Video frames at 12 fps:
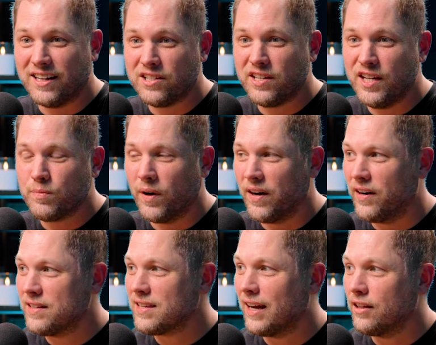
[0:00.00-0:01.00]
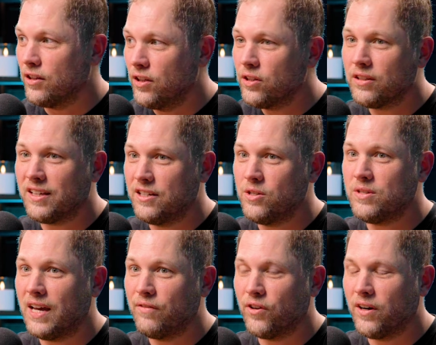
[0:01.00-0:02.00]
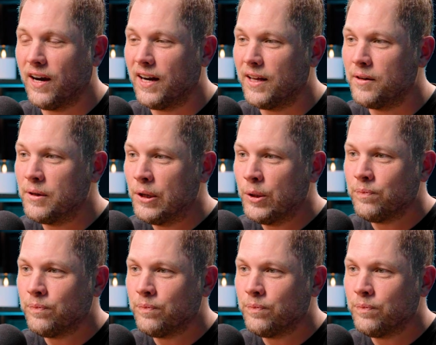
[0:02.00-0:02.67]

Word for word: and a cheeseburger. It's like little things you take for granted.